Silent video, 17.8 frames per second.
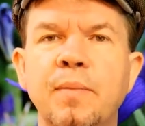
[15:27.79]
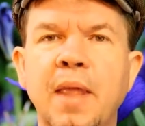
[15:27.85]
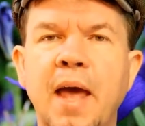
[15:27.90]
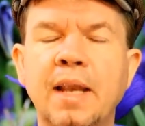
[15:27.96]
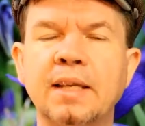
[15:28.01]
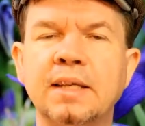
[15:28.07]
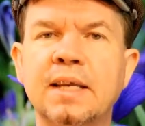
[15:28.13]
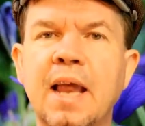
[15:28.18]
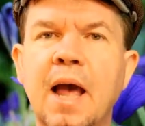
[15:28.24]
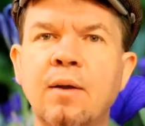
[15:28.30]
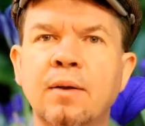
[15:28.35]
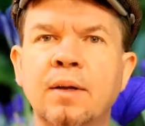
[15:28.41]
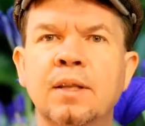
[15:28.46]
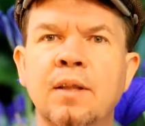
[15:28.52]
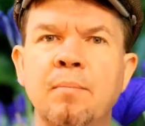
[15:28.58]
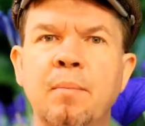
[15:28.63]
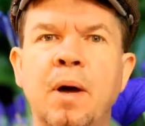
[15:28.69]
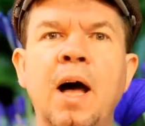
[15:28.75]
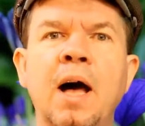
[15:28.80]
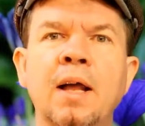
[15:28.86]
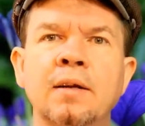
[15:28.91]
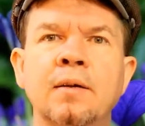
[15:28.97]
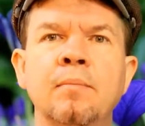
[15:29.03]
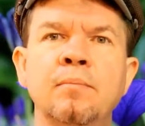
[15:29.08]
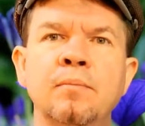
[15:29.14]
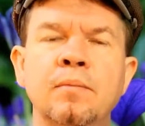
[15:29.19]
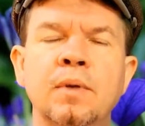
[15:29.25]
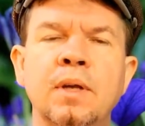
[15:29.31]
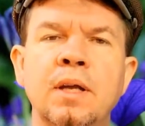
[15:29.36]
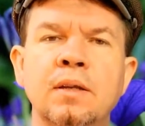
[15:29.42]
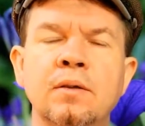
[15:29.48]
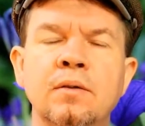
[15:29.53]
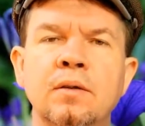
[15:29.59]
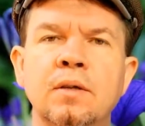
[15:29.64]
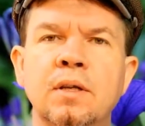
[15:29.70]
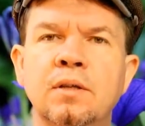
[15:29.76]
That's down at the bottom.
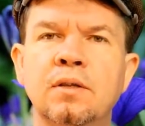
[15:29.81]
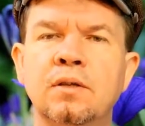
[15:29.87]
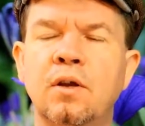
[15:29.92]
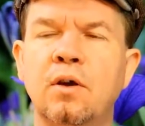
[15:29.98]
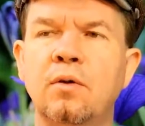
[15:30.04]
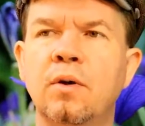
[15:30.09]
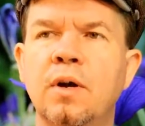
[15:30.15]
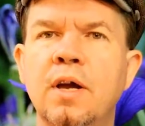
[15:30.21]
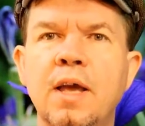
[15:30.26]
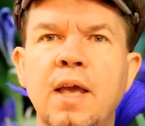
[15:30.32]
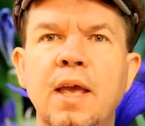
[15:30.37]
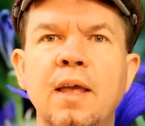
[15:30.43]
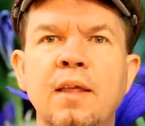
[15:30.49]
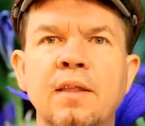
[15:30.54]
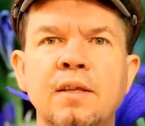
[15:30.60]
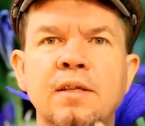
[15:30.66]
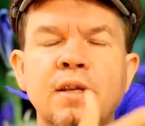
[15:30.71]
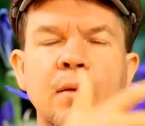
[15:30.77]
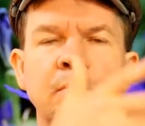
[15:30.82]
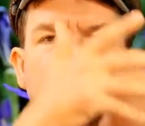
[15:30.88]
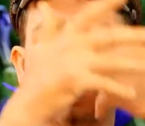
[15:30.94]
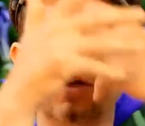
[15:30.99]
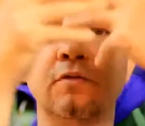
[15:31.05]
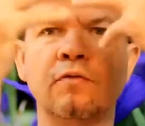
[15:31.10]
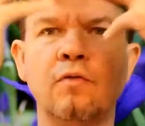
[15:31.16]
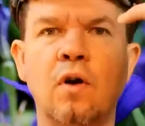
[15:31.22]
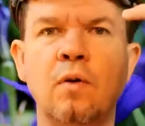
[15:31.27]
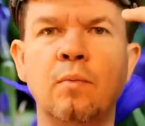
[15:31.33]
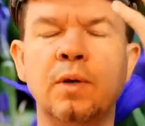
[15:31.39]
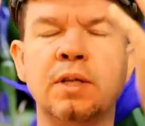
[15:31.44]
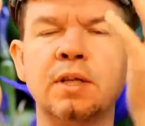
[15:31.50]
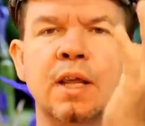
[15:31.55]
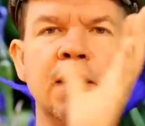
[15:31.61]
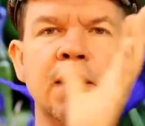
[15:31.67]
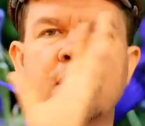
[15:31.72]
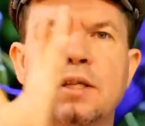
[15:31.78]
And so in the simplest form, we
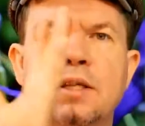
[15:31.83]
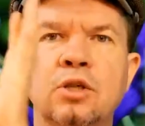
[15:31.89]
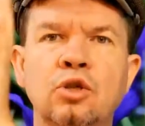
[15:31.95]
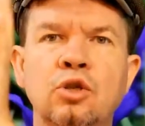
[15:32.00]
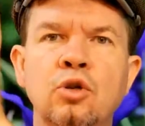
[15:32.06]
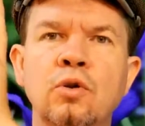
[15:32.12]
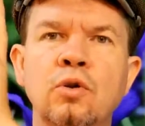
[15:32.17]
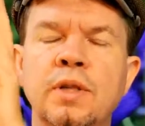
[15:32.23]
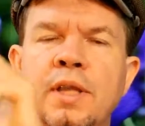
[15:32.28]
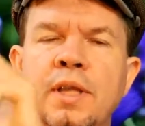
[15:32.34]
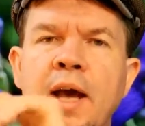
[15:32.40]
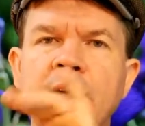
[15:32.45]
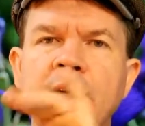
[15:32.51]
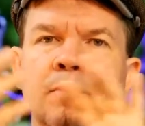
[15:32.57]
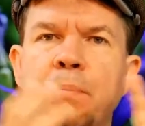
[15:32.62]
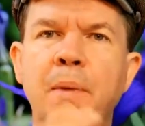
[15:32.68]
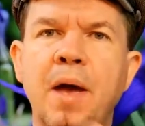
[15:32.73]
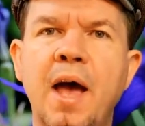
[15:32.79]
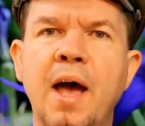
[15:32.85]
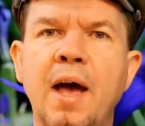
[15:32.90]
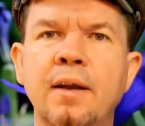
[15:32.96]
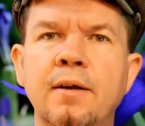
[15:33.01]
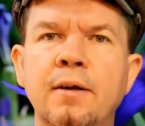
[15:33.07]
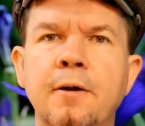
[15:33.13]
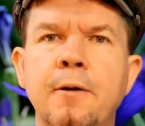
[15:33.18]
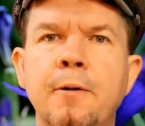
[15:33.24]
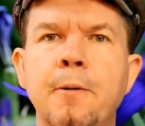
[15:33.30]
say this is good, that's bad.